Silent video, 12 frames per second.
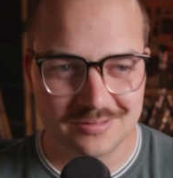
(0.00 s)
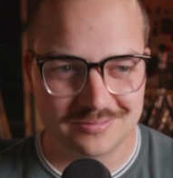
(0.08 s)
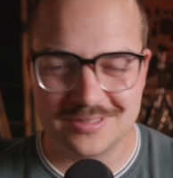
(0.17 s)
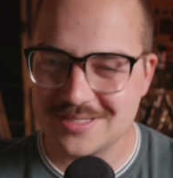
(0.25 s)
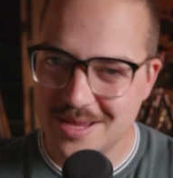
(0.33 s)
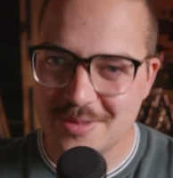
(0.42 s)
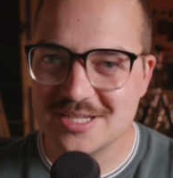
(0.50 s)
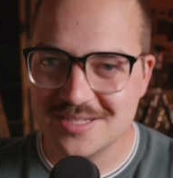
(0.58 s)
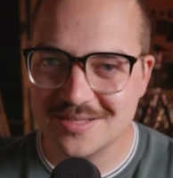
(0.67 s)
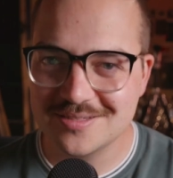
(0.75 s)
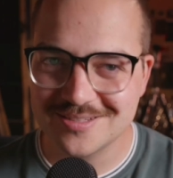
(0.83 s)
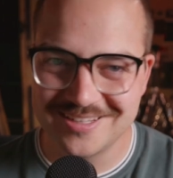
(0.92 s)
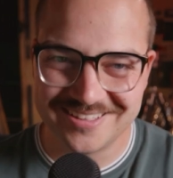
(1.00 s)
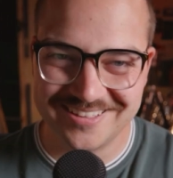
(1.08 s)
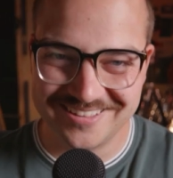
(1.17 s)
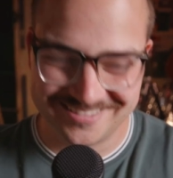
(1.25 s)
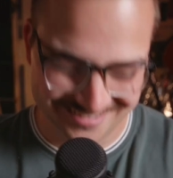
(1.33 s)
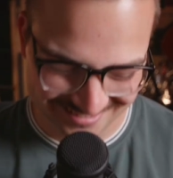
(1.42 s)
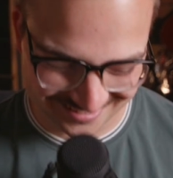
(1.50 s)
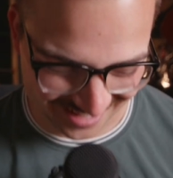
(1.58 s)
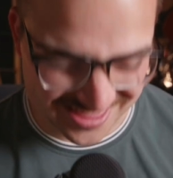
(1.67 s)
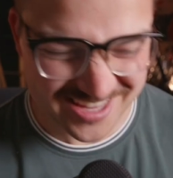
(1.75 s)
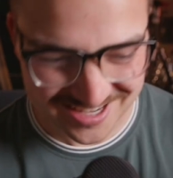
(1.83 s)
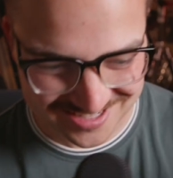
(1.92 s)
Does that make sense? I
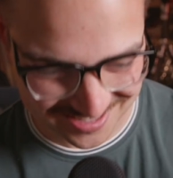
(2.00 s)
think it